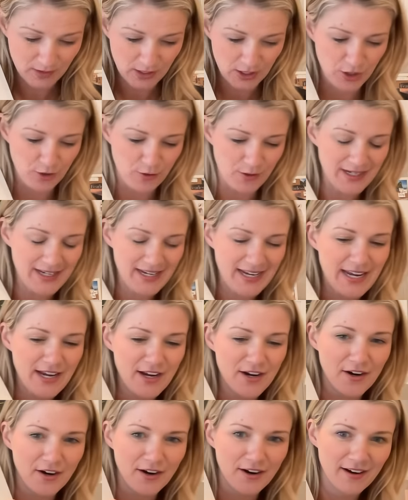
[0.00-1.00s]
you can
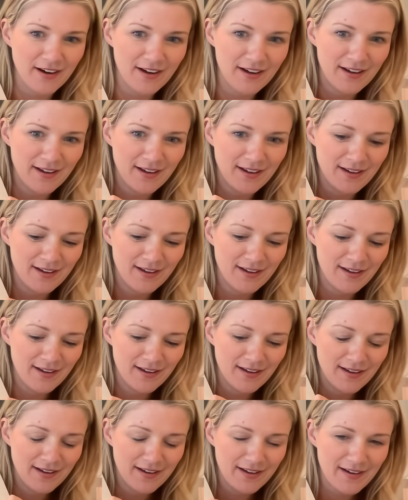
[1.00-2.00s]
hear
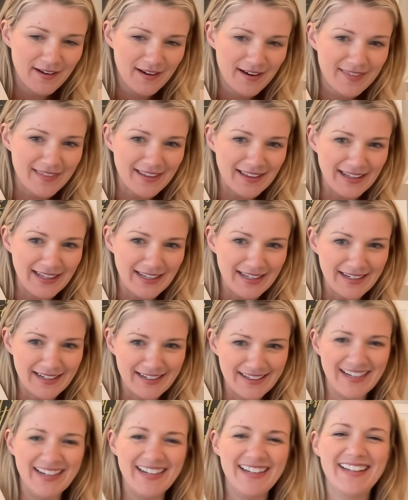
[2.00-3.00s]
the
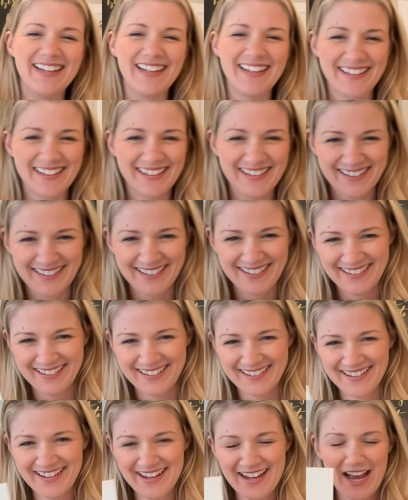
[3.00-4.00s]
linen.
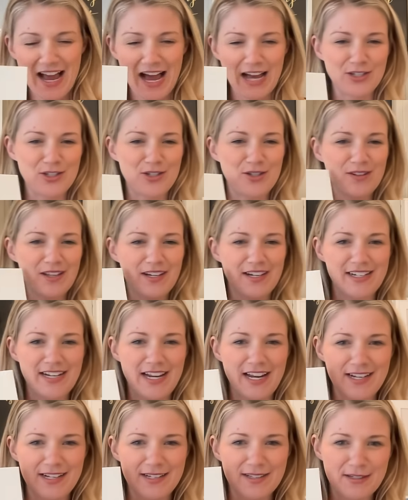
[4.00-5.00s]
I should do like an
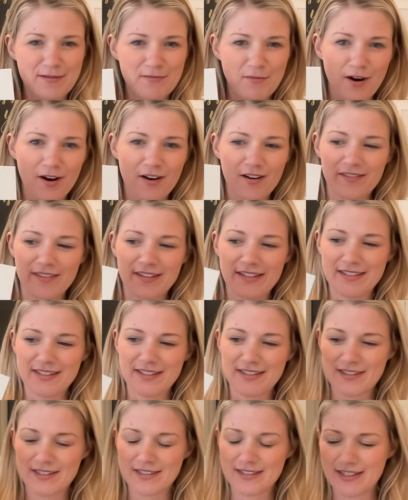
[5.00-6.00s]
A S M R on this.
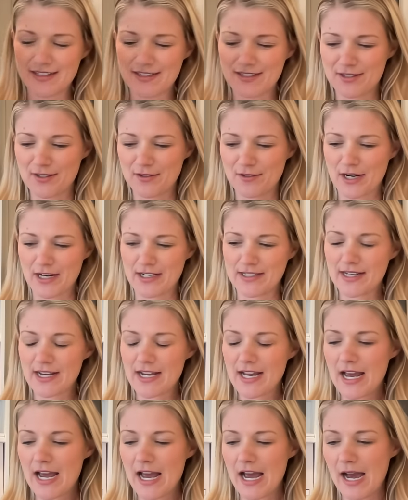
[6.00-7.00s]
It's, it's so nice.
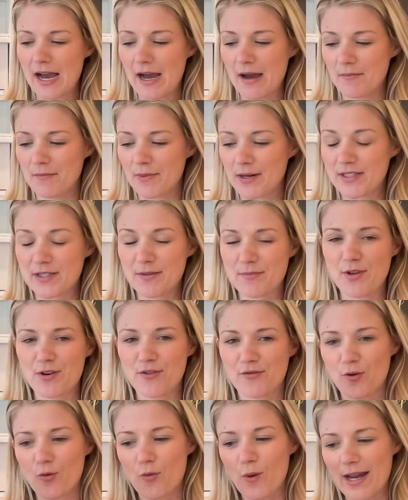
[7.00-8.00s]
Um, but it's a
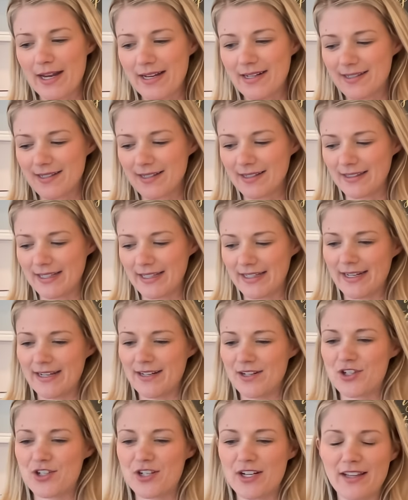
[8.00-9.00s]
beautiful white
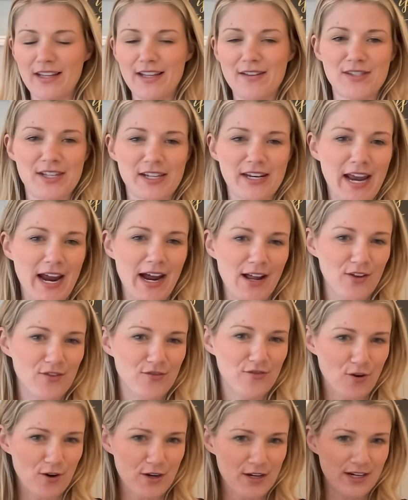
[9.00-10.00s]
linen. She lives in
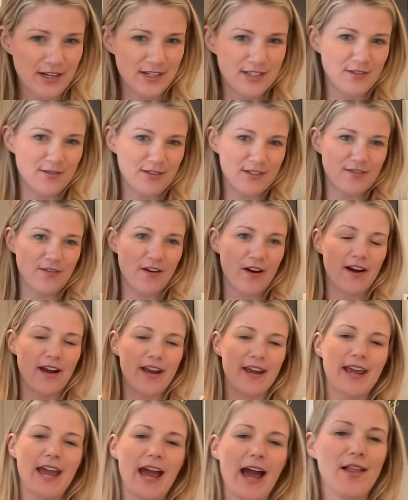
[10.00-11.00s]
California, so it's very
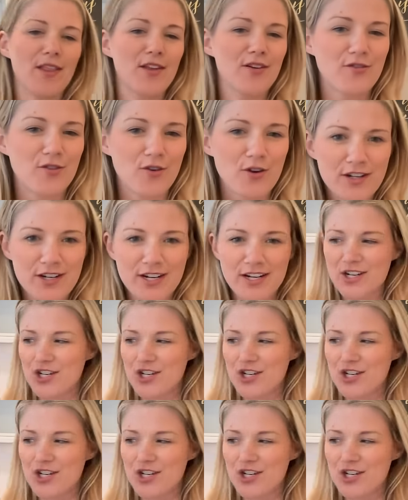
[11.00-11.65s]
California